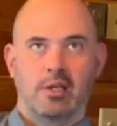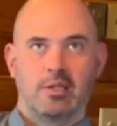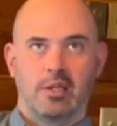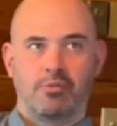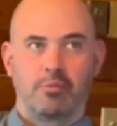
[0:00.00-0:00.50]

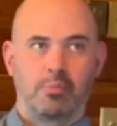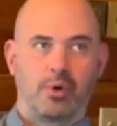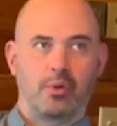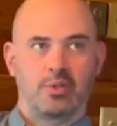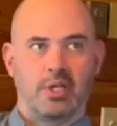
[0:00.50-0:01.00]
different
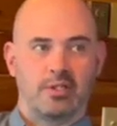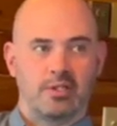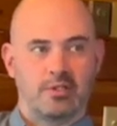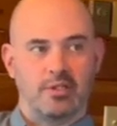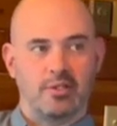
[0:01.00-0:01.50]
processes
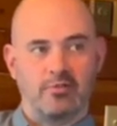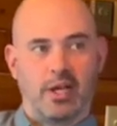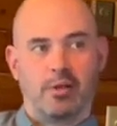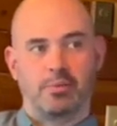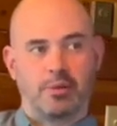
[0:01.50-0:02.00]
to
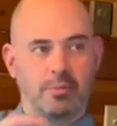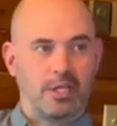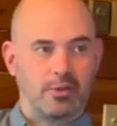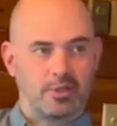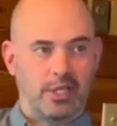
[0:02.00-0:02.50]
develop the
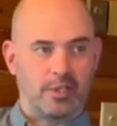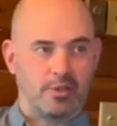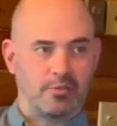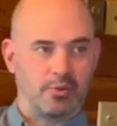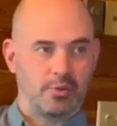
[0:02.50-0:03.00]
medial side of
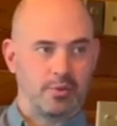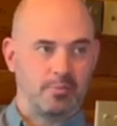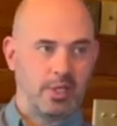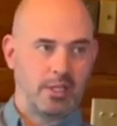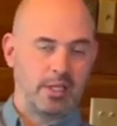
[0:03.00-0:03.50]
the foot,
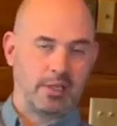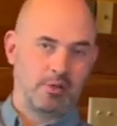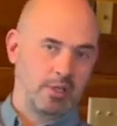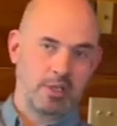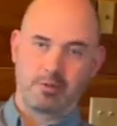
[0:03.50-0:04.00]
and that
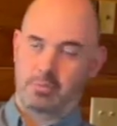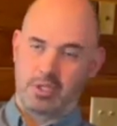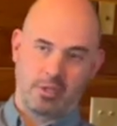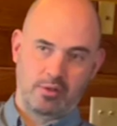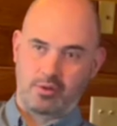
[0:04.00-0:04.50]
could either
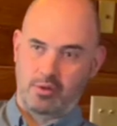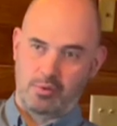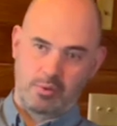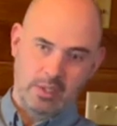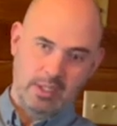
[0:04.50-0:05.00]
be
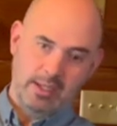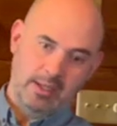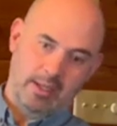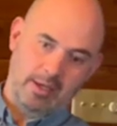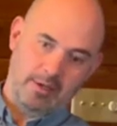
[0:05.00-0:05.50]
through,
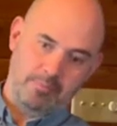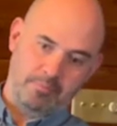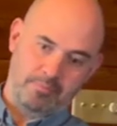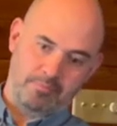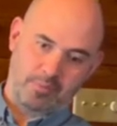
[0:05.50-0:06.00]

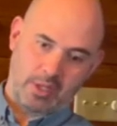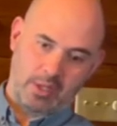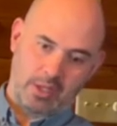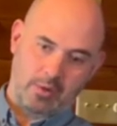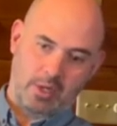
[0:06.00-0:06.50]

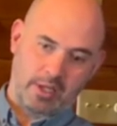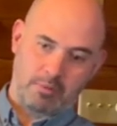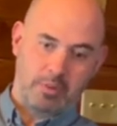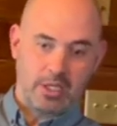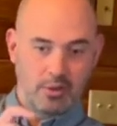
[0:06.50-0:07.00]
you know, like a
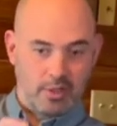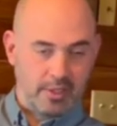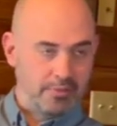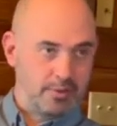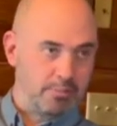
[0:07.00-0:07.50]
medial
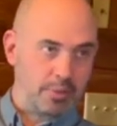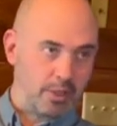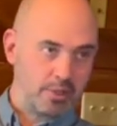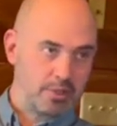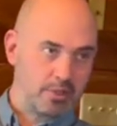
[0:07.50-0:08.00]
lift
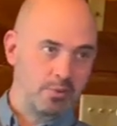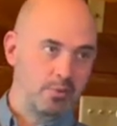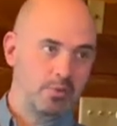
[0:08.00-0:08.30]
bar shoe,